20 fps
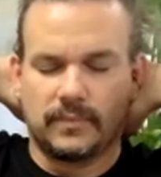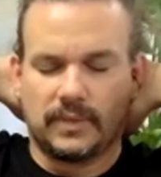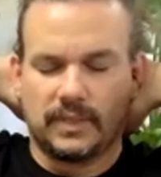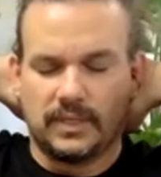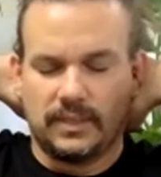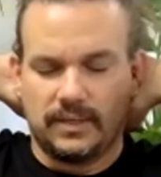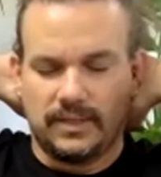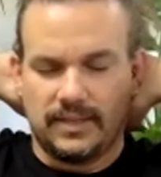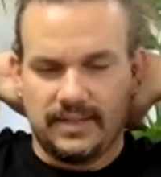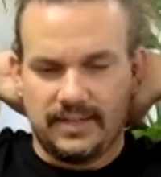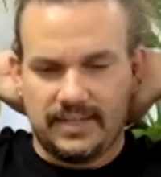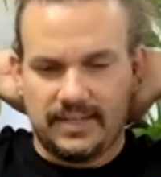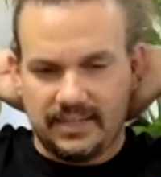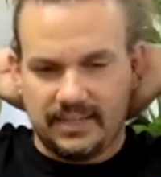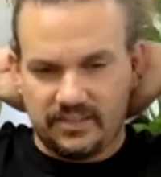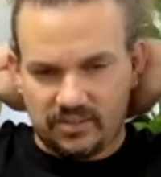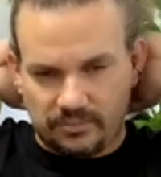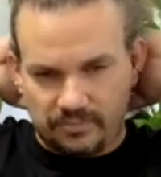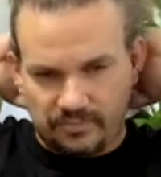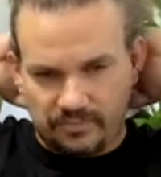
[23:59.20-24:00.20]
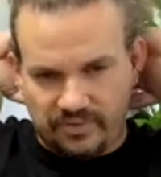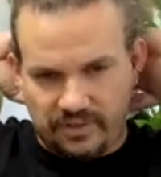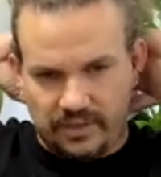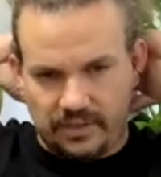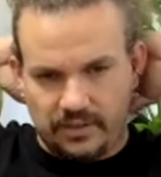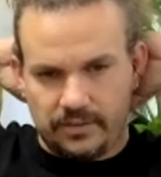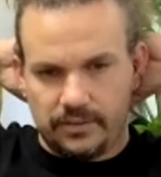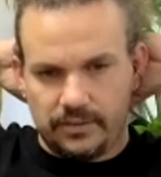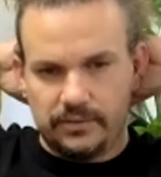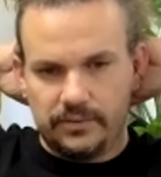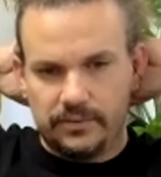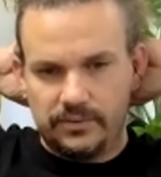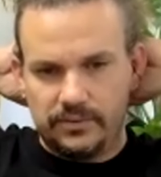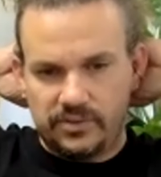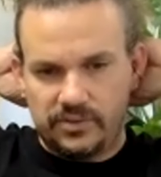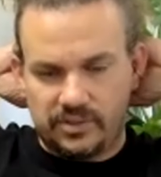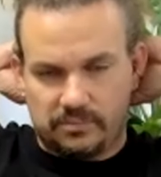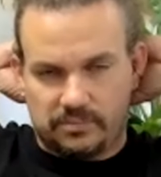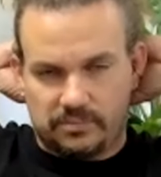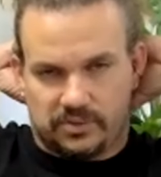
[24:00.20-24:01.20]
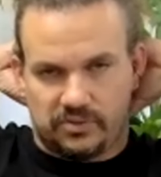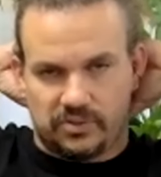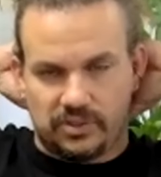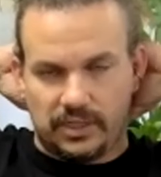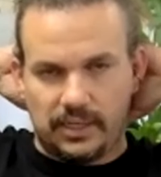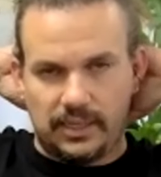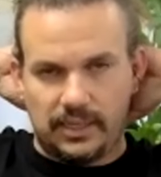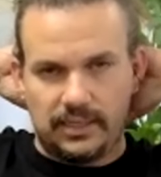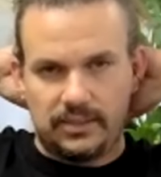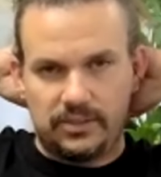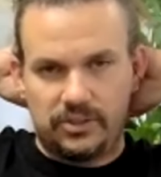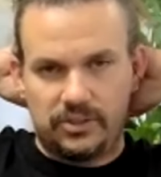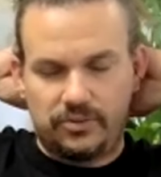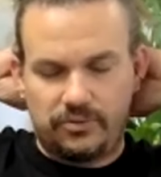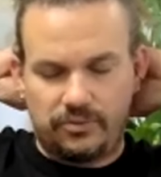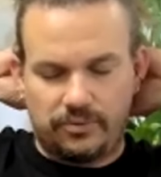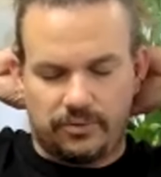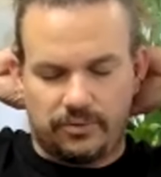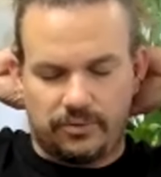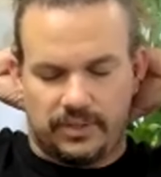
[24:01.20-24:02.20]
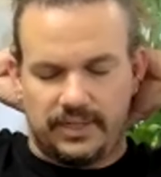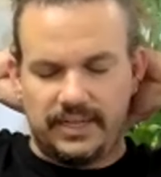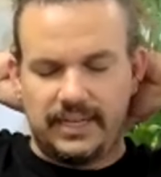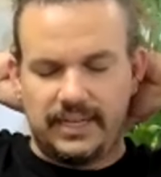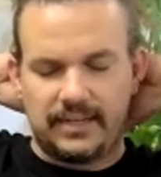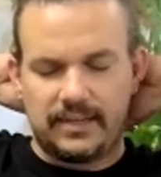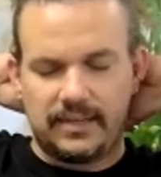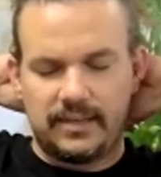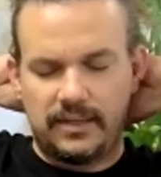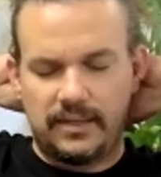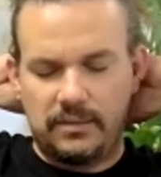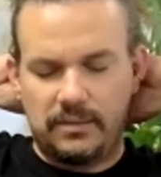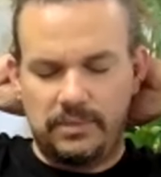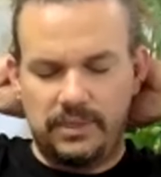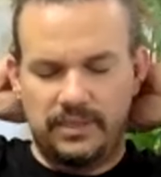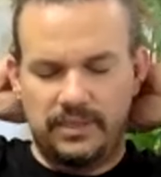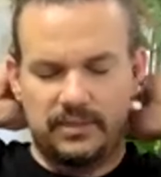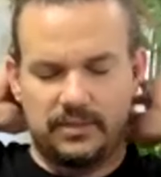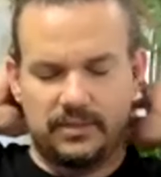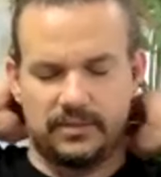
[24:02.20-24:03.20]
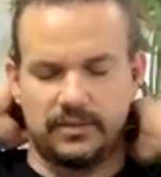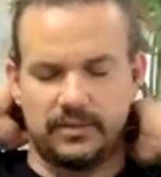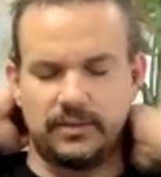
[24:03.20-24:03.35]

You can take some fingers and massage through the neck a bit.